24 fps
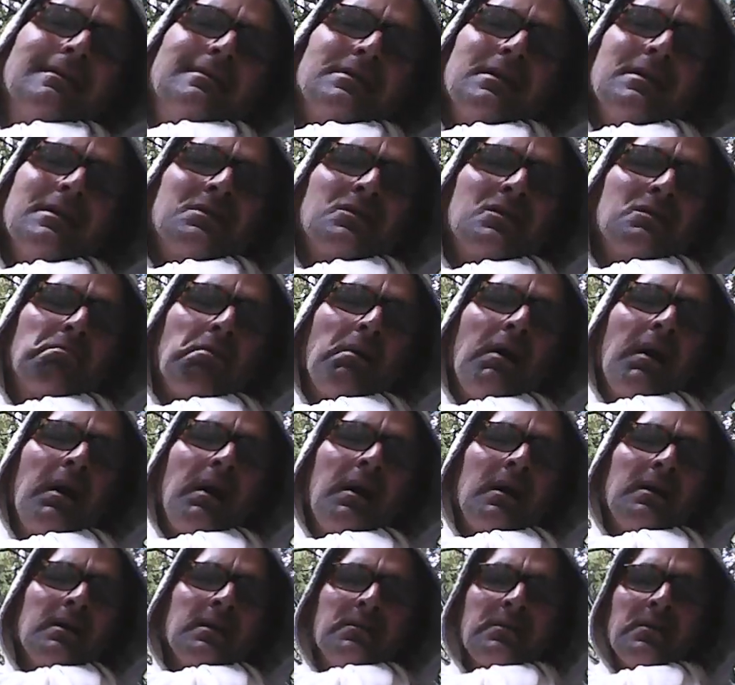
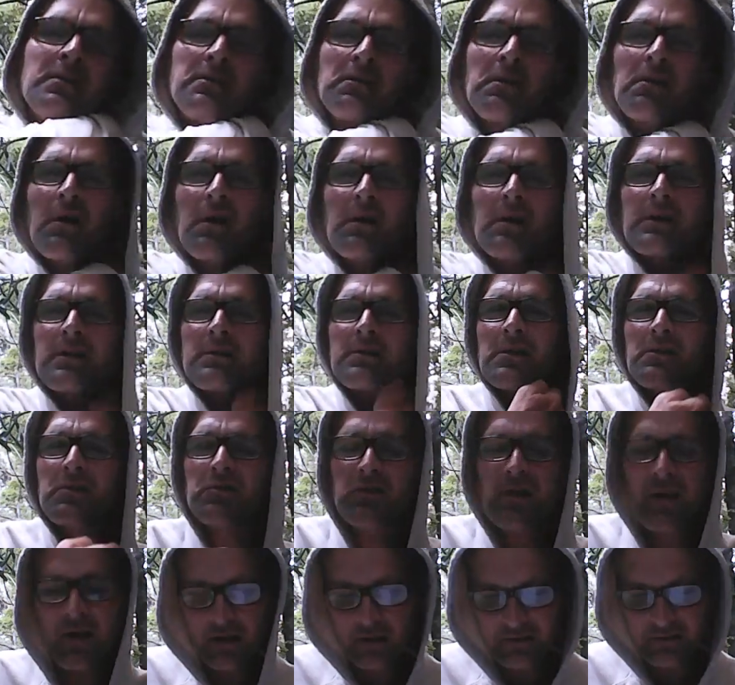inspired in the dark and the
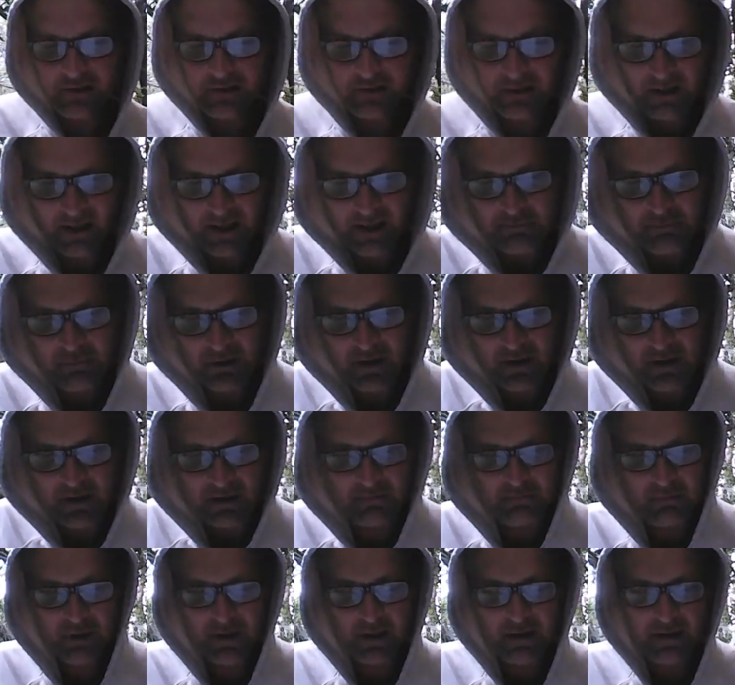shadow side by
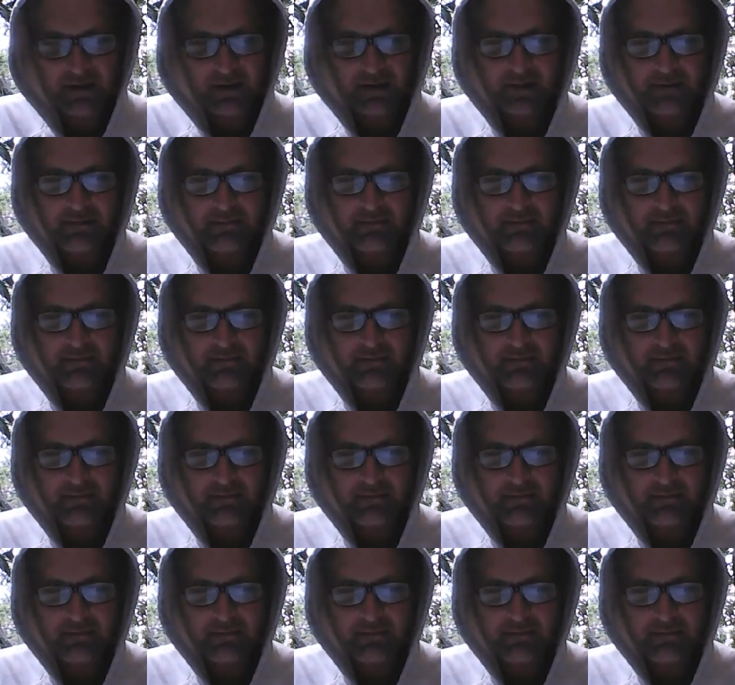my